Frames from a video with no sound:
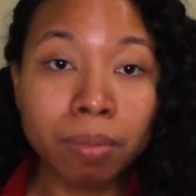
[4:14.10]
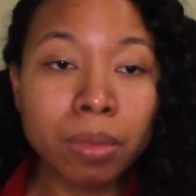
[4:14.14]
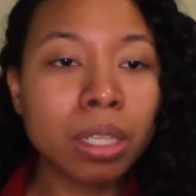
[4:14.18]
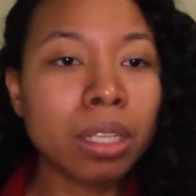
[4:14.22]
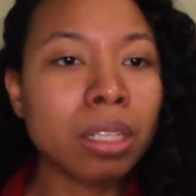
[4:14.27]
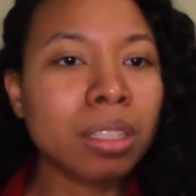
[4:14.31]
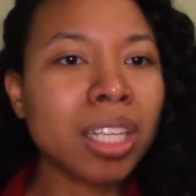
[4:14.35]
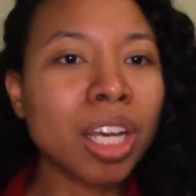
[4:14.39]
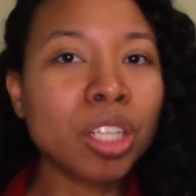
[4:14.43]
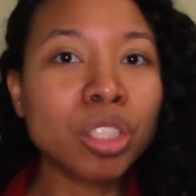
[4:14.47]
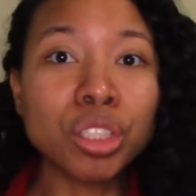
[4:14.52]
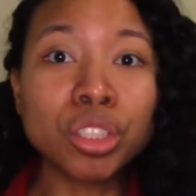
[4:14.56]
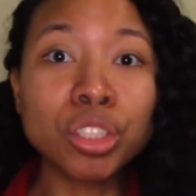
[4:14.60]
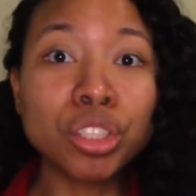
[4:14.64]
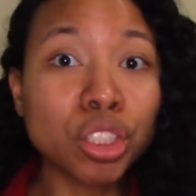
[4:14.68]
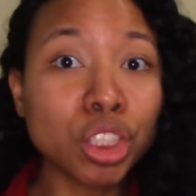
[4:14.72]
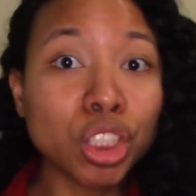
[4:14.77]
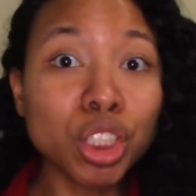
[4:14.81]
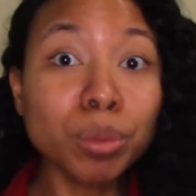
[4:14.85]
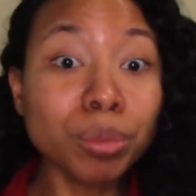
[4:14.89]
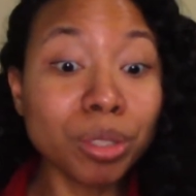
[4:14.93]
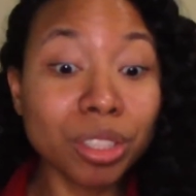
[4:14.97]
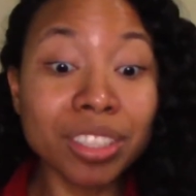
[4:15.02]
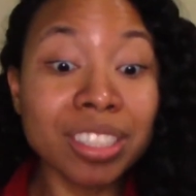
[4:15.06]
Now the
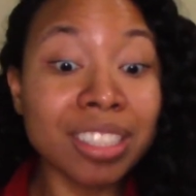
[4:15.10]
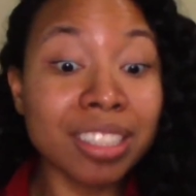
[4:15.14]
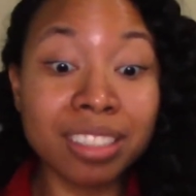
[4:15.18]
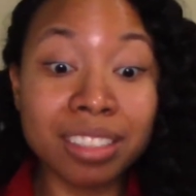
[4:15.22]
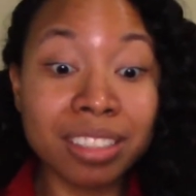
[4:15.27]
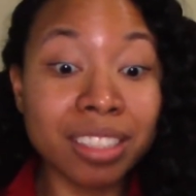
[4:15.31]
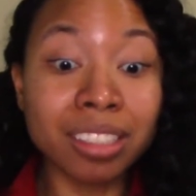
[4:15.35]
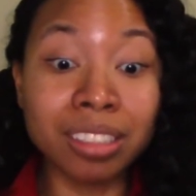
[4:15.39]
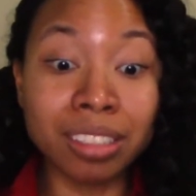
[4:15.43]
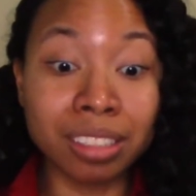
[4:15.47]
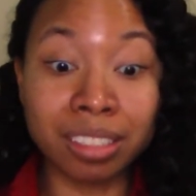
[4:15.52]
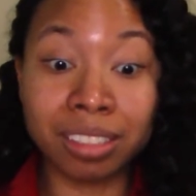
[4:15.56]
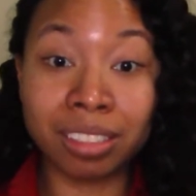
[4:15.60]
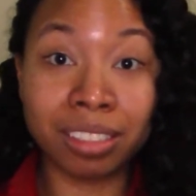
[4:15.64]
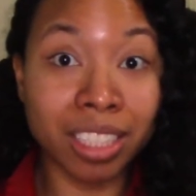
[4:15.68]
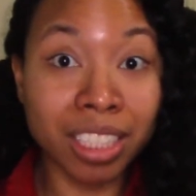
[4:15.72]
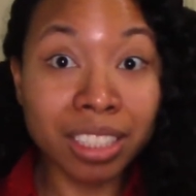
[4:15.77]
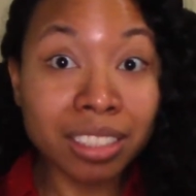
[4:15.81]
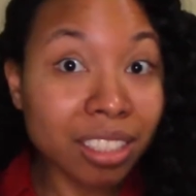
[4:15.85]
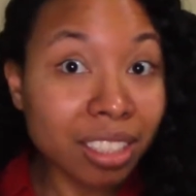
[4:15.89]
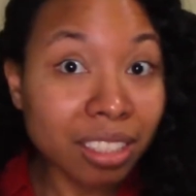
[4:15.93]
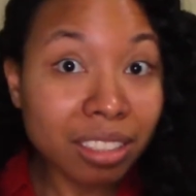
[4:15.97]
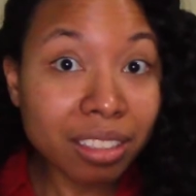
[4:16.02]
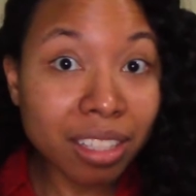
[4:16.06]
germs are still
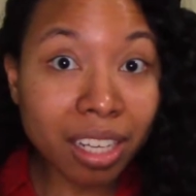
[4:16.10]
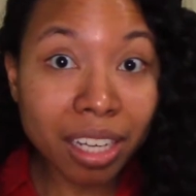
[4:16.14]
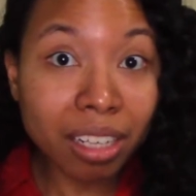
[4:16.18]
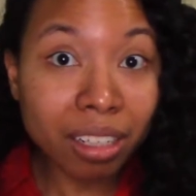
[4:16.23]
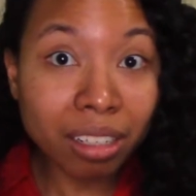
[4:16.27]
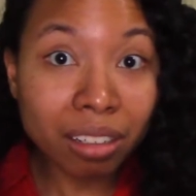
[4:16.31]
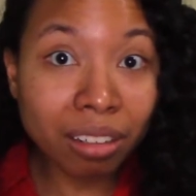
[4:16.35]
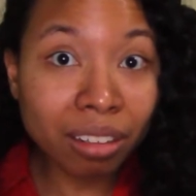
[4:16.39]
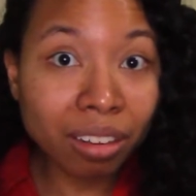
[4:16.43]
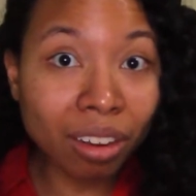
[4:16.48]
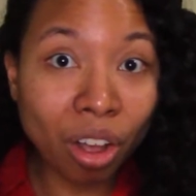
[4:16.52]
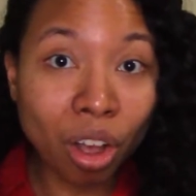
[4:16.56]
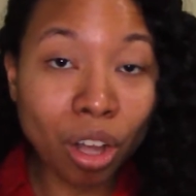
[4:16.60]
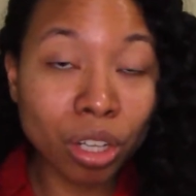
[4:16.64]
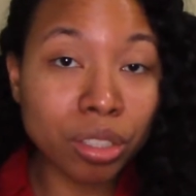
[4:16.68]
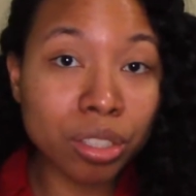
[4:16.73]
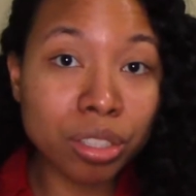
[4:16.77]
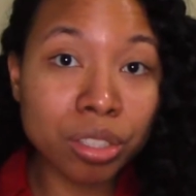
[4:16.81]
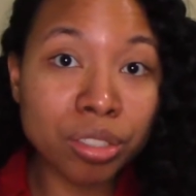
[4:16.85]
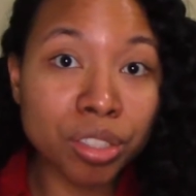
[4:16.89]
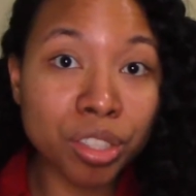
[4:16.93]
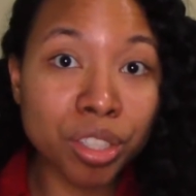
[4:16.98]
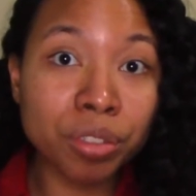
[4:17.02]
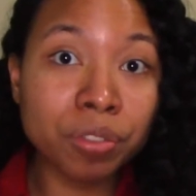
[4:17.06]
sitting there on the
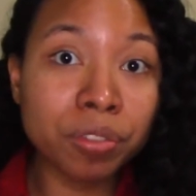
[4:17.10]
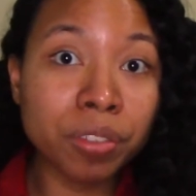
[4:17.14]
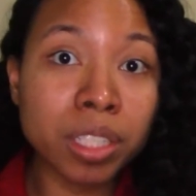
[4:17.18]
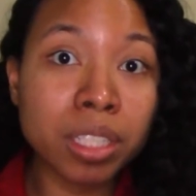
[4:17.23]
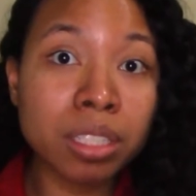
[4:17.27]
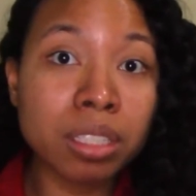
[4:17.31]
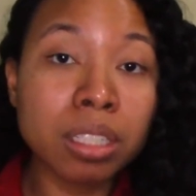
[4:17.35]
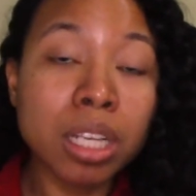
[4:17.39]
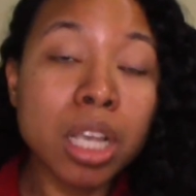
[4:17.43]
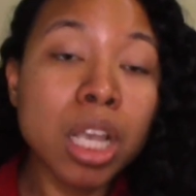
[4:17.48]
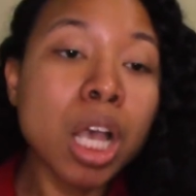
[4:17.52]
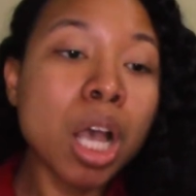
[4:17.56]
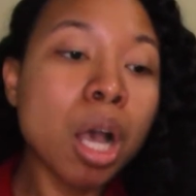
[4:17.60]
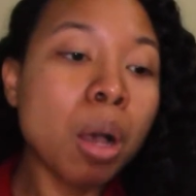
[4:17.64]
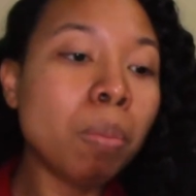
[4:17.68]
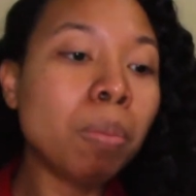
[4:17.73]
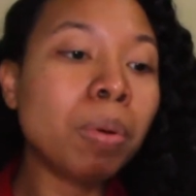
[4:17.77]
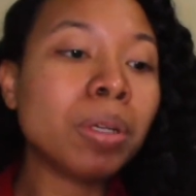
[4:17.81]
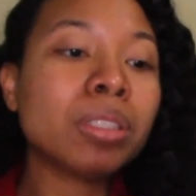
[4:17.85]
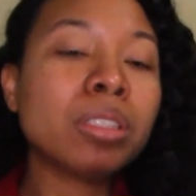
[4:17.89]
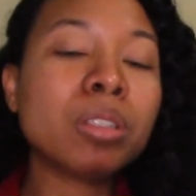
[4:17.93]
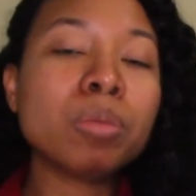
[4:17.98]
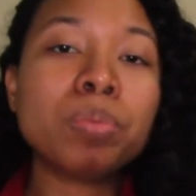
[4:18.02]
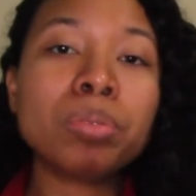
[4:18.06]
surface,
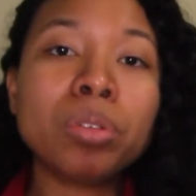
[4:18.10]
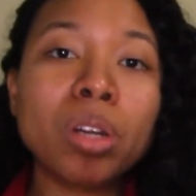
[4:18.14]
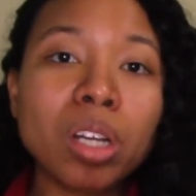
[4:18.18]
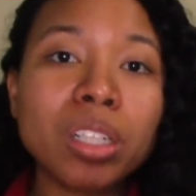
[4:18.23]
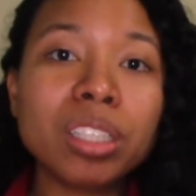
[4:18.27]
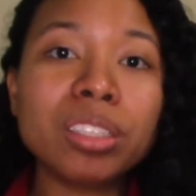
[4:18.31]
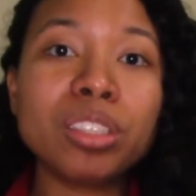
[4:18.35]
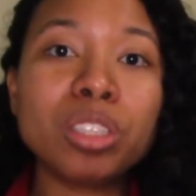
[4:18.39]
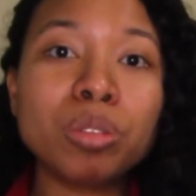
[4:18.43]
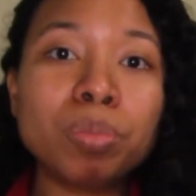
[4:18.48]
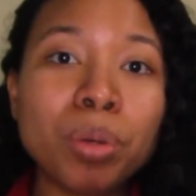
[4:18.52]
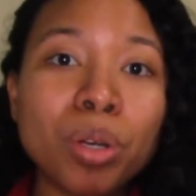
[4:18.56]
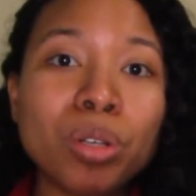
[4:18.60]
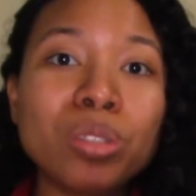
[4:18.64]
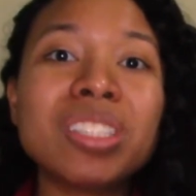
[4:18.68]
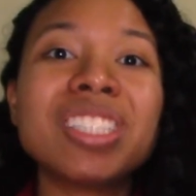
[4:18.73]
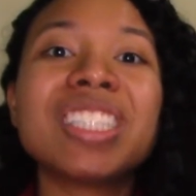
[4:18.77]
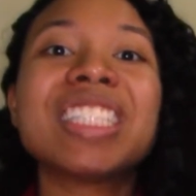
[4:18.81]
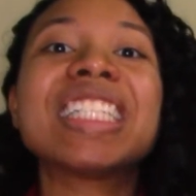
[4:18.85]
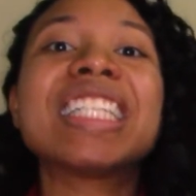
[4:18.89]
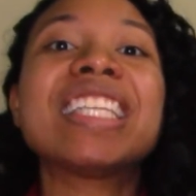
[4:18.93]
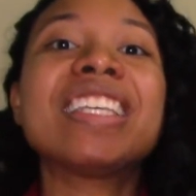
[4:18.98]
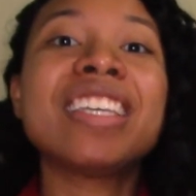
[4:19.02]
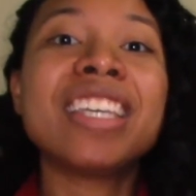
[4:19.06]
but the product is supposed to
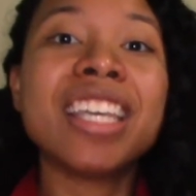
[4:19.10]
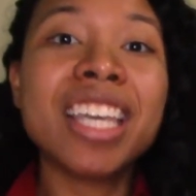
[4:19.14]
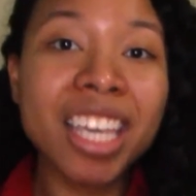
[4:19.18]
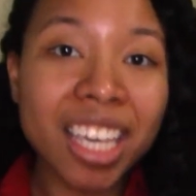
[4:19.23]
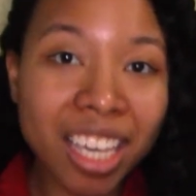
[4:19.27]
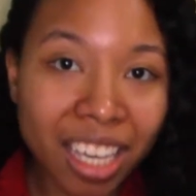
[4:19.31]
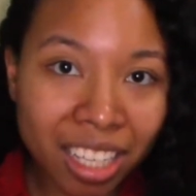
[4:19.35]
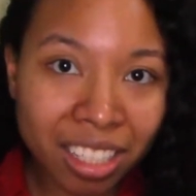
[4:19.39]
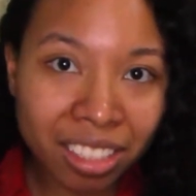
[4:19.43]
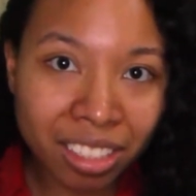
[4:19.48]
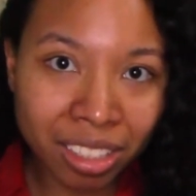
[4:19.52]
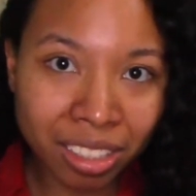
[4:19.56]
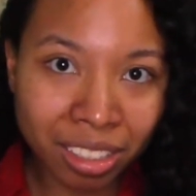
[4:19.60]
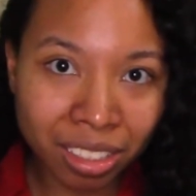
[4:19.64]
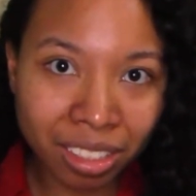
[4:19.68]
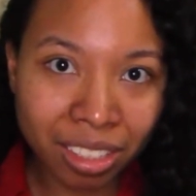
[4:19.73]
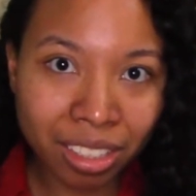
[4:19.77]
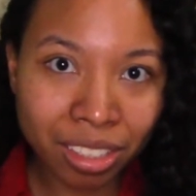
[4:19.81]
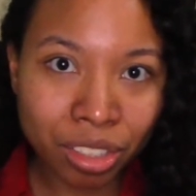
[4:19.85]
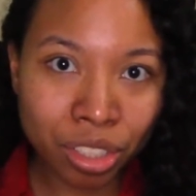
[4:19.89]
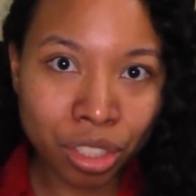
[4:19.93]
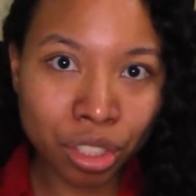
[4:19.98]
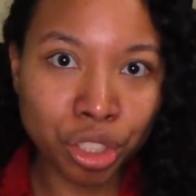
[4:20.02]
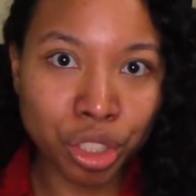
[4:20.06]
kill
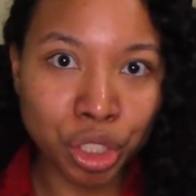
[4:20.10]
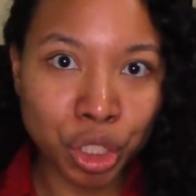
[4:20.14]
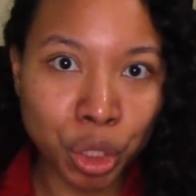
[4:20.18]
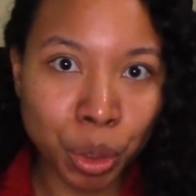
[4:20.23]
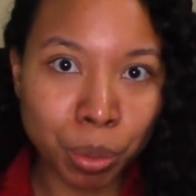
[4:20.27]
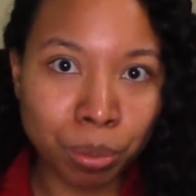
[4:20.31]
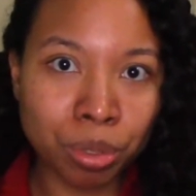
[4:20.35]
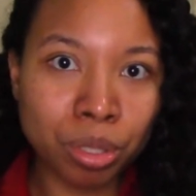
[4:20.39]
the germs.